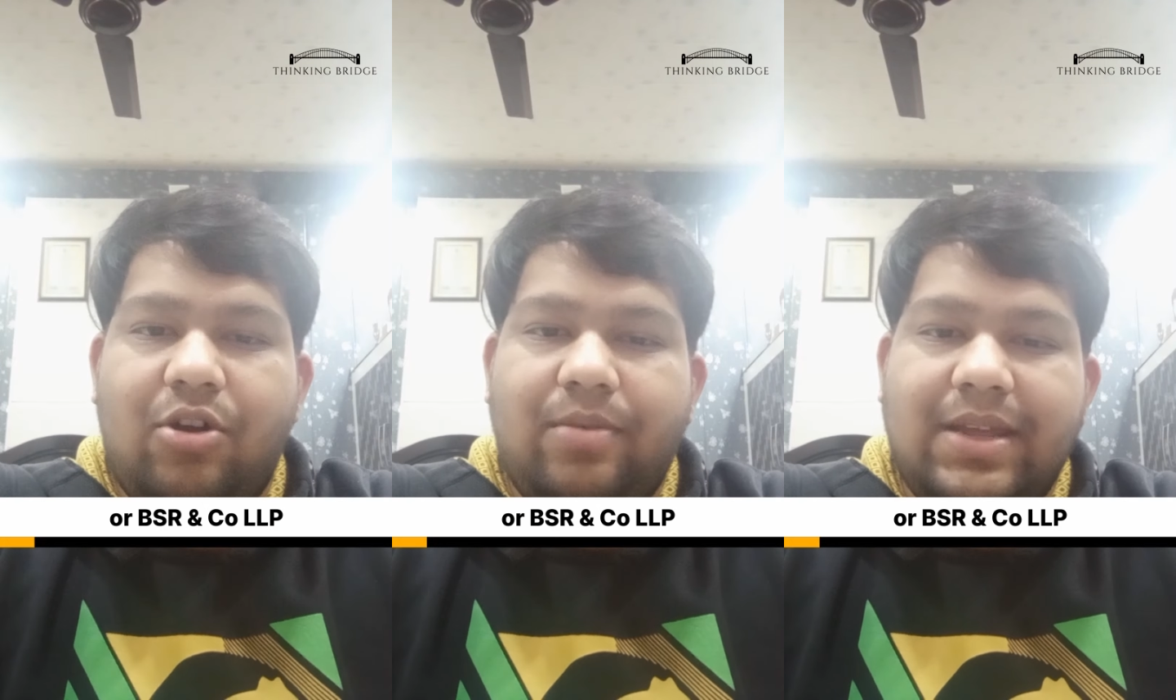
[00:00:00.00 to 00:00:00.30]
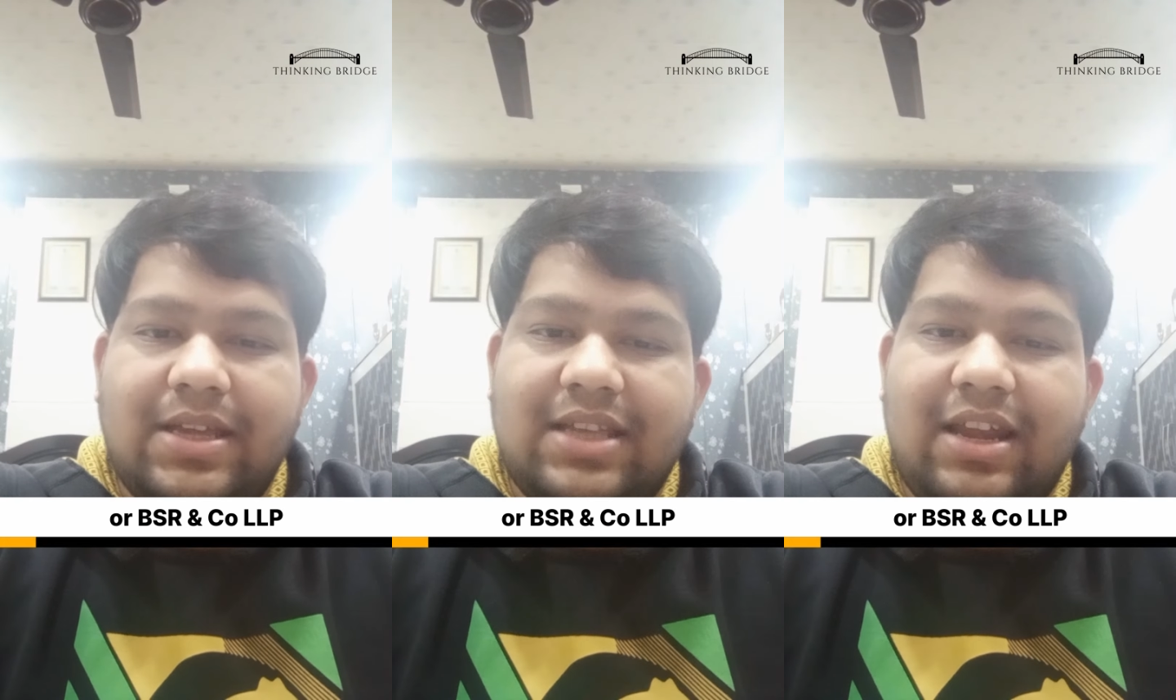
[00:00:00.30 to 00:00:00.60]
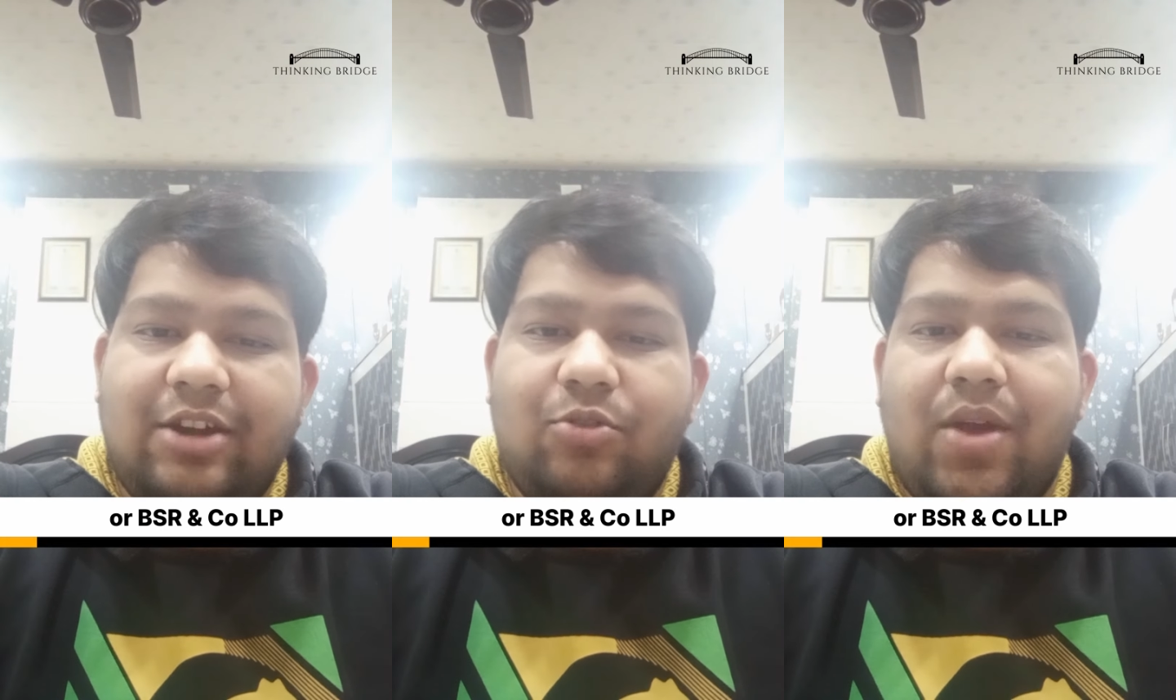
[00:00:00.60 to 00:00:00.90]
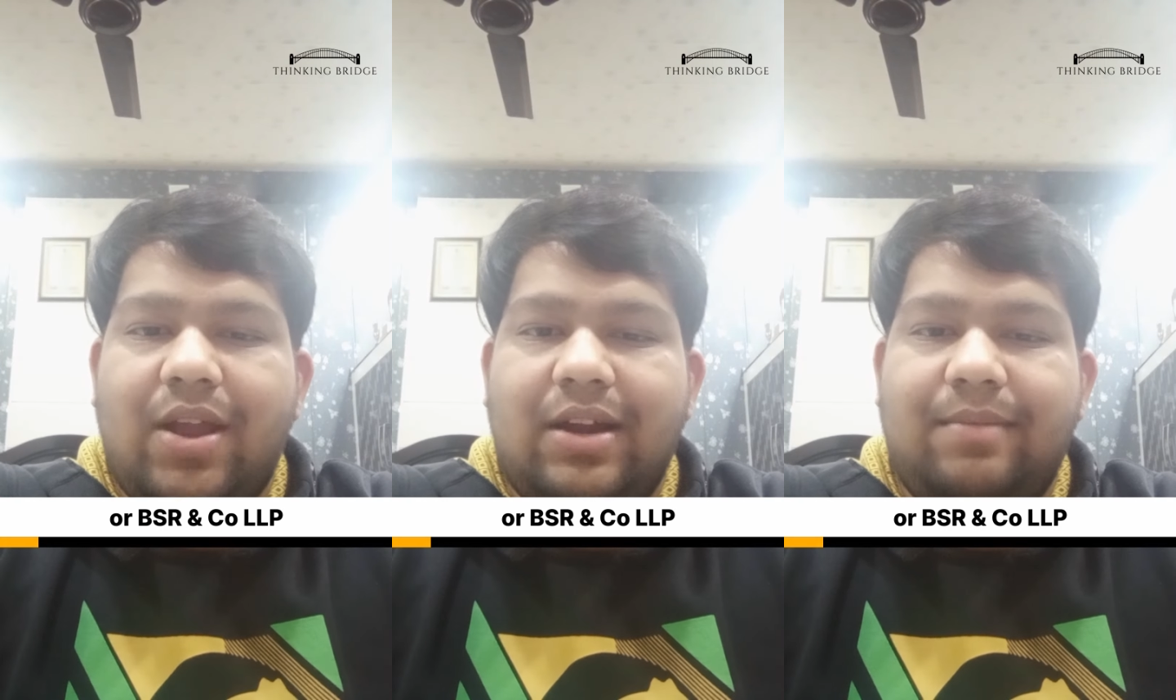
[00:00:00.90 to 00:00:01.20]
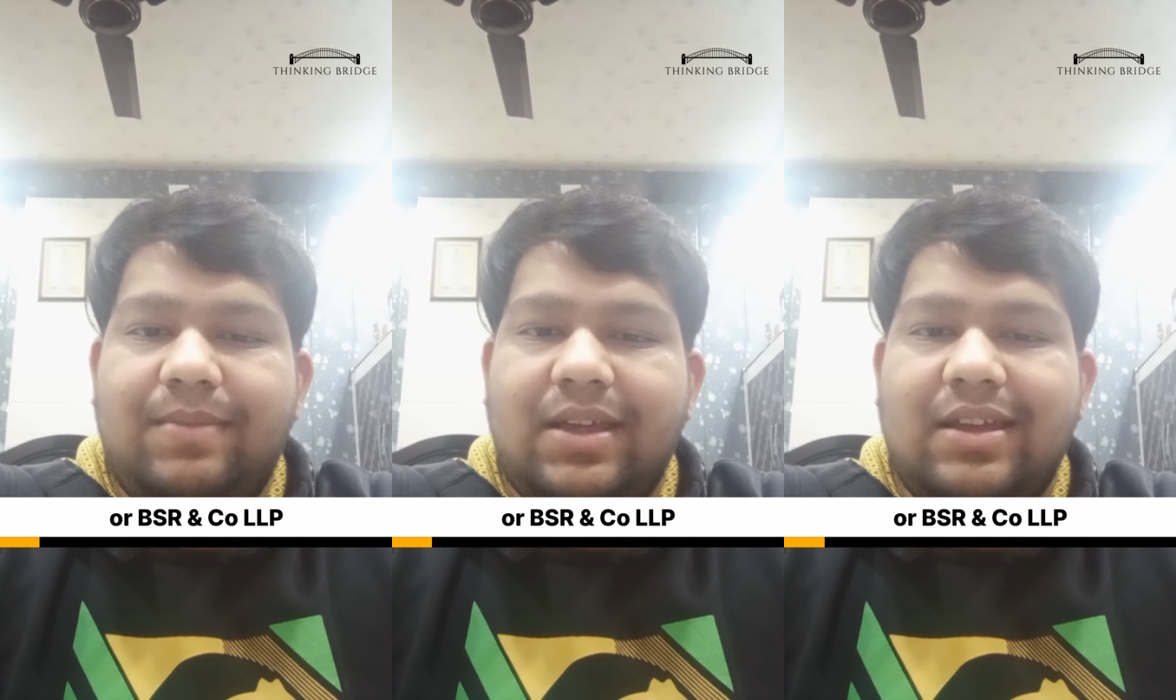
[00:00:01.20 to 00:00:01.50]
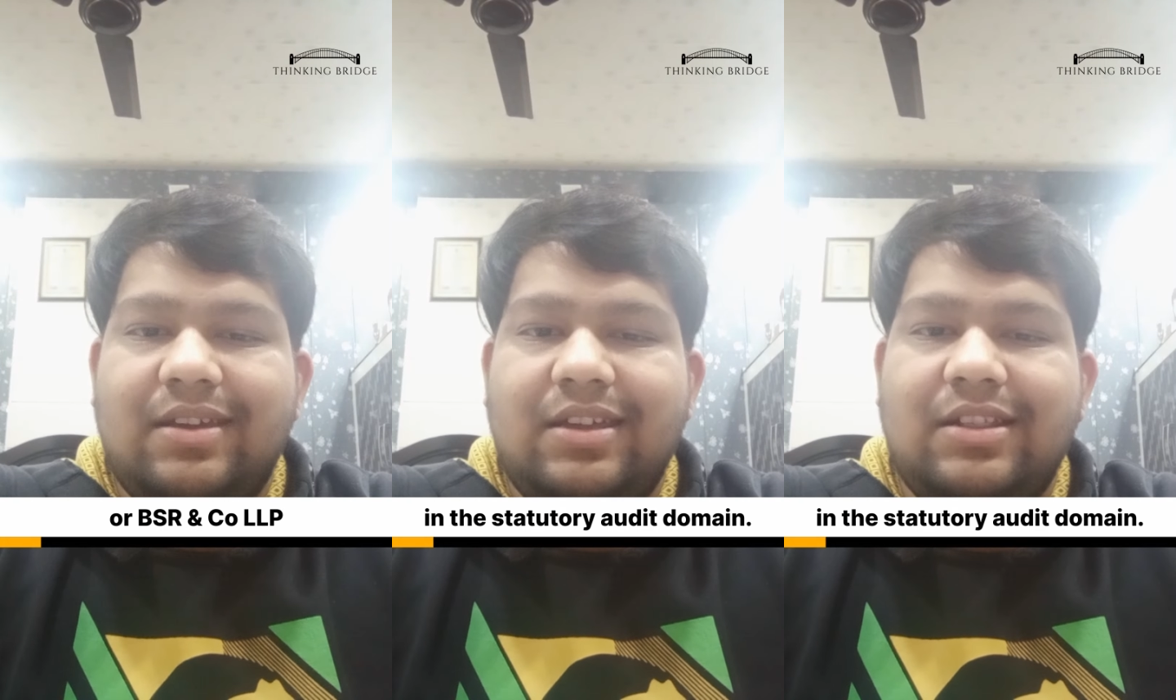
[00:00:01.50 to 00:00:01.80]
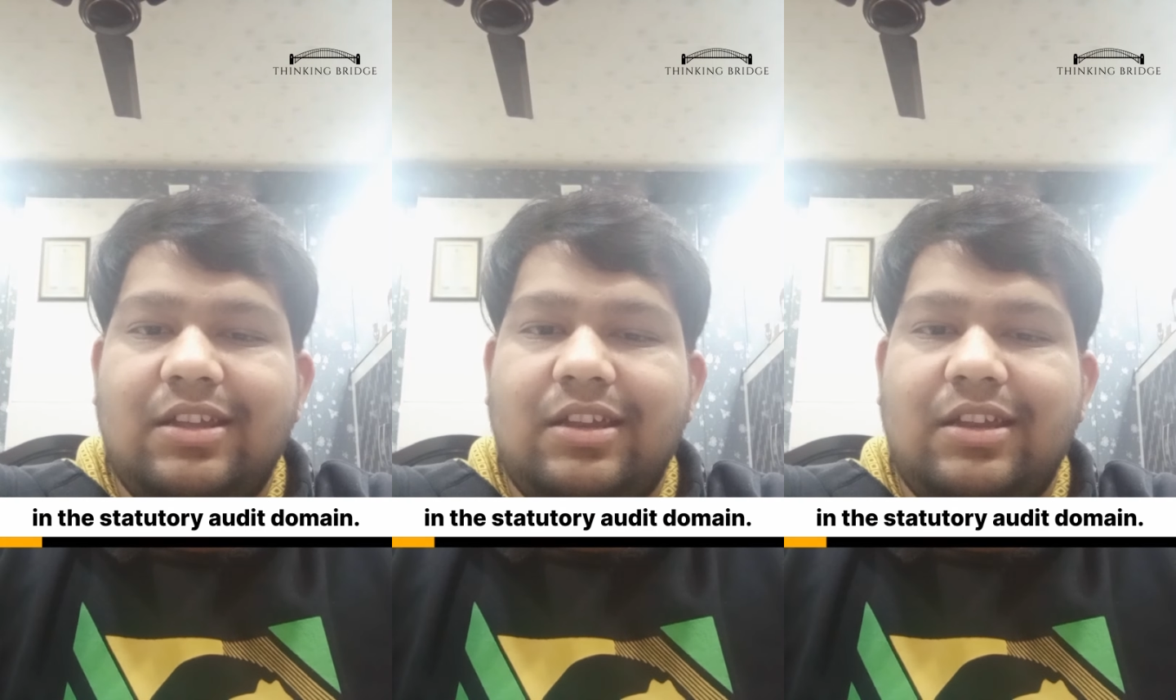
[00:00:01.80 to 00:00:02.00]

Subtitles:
or BSR and Co-LLP in